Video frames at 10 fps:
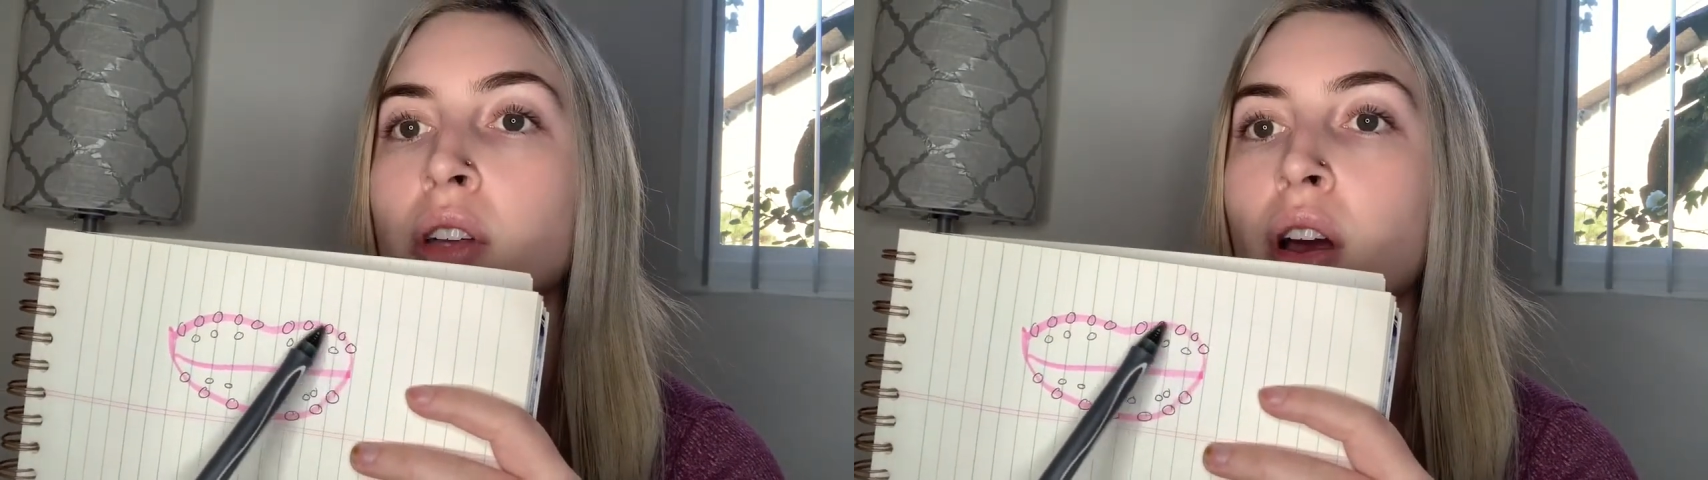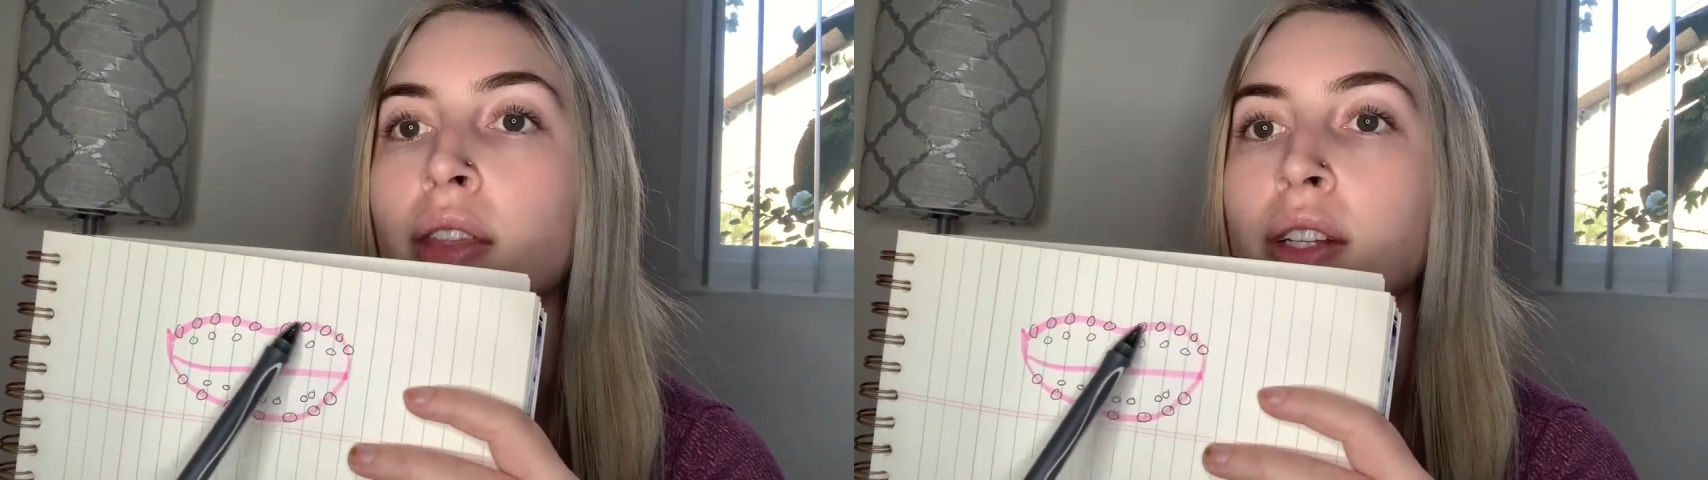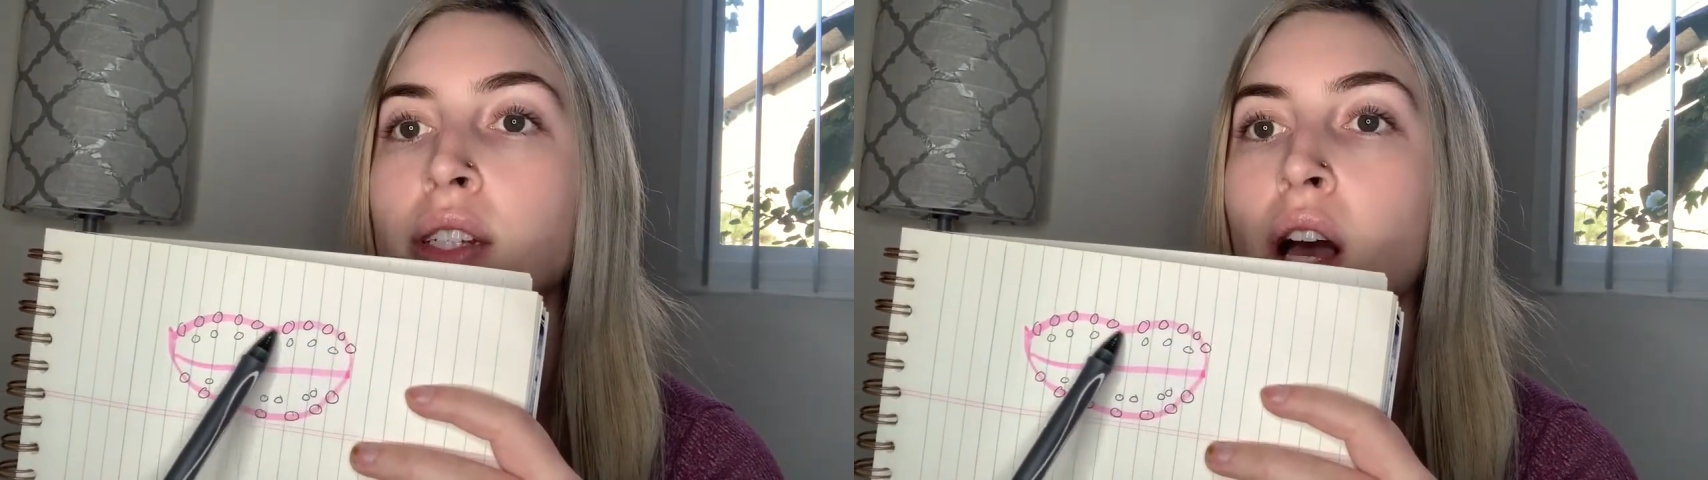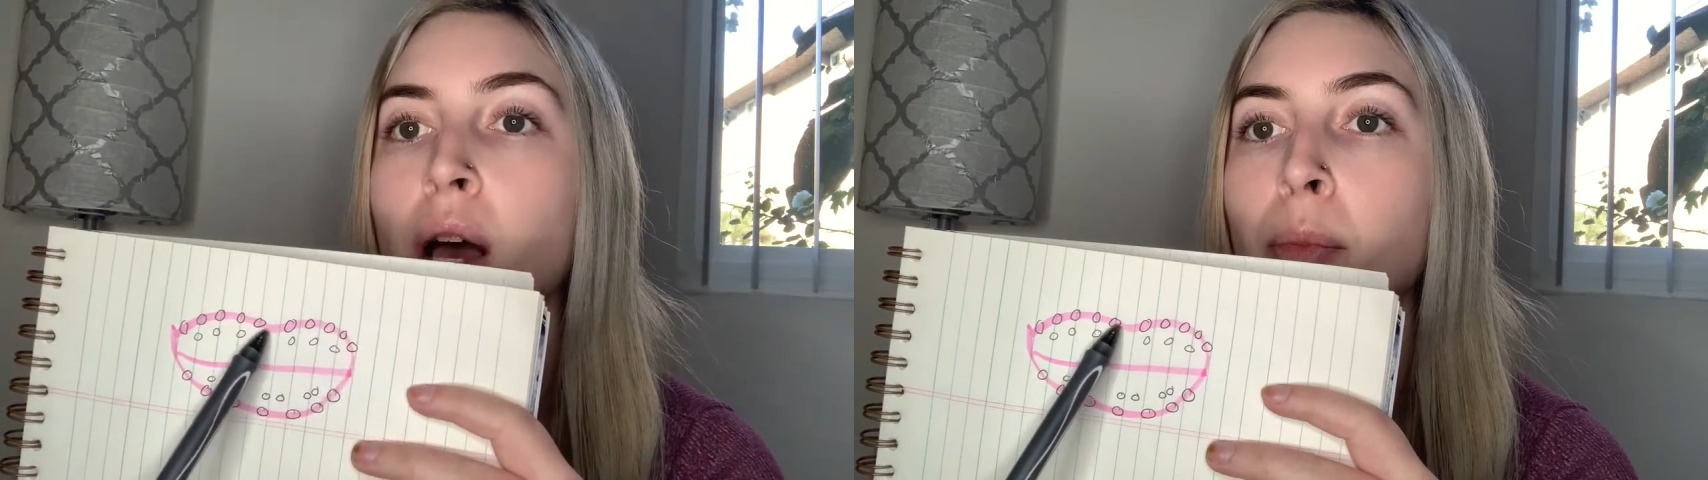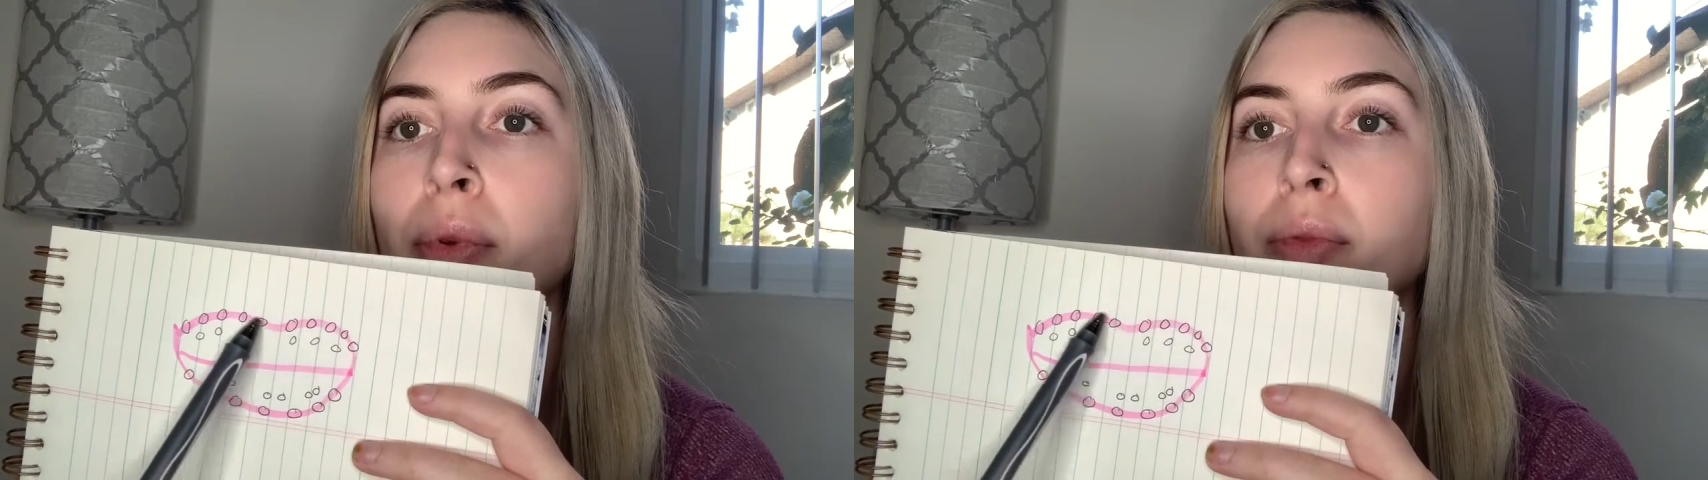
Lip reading: on the top,